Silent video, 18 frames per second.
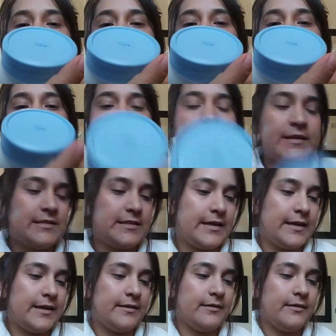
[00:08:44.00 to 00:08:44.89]
This for dry
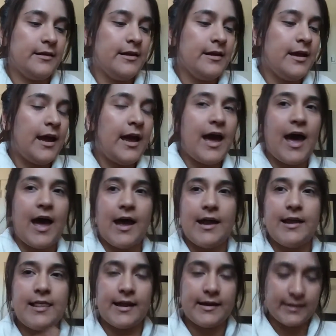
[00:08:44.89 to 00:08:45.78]
skin.
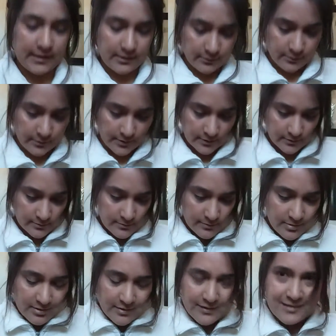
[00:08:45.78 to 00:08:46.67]
I like that one.
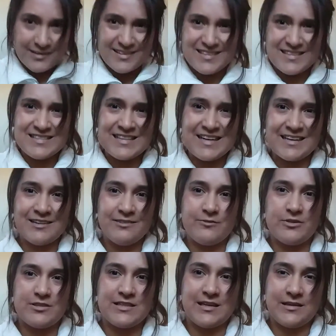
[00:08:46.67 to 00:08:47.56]
It just kind of
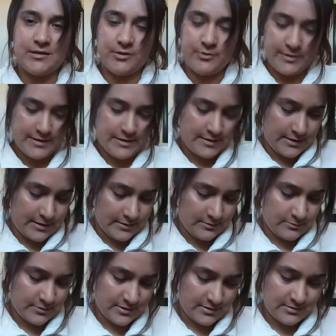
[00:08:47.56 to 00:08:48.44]
feels kind of greasy,
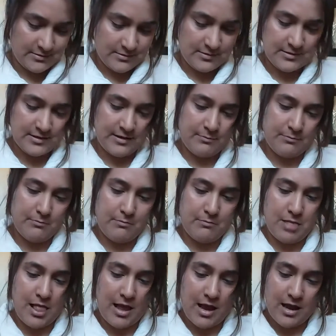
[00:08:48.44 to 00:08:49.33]
which is like
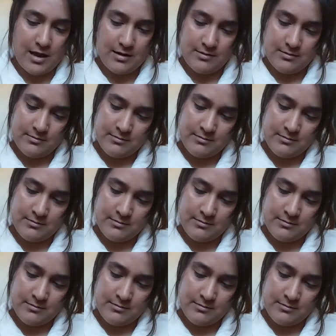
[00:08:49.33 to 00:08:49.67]
that.